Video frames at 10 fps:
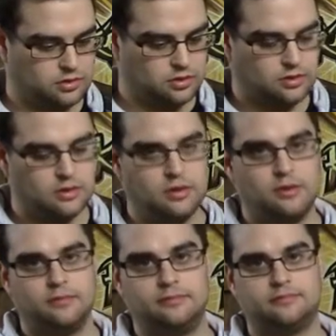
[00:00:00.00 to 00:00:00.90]

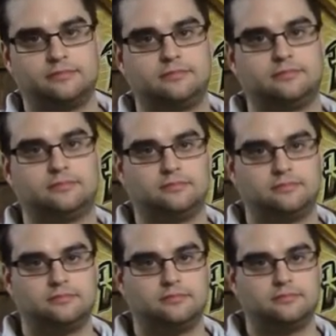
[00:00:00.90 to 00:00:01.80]

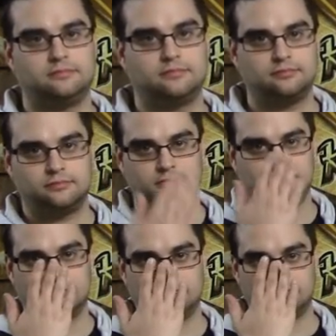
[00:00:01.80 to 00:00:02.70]

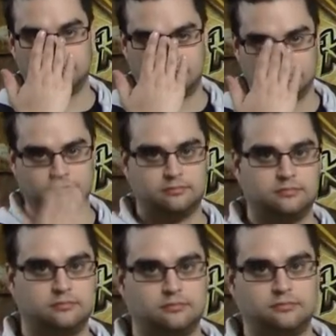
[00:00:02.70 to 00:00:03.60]

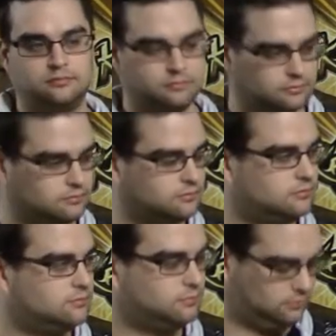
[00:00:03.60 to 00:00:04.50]

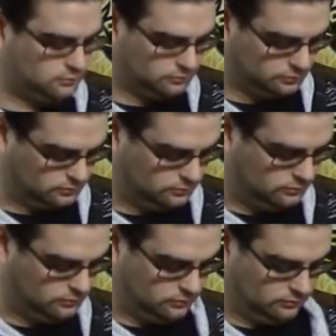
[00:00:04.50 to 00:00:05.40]

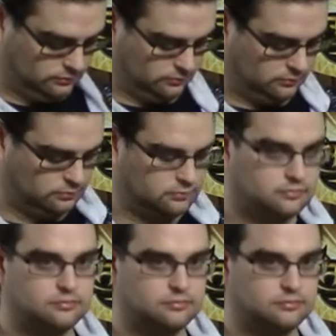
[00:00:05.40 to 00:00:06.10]
(silent)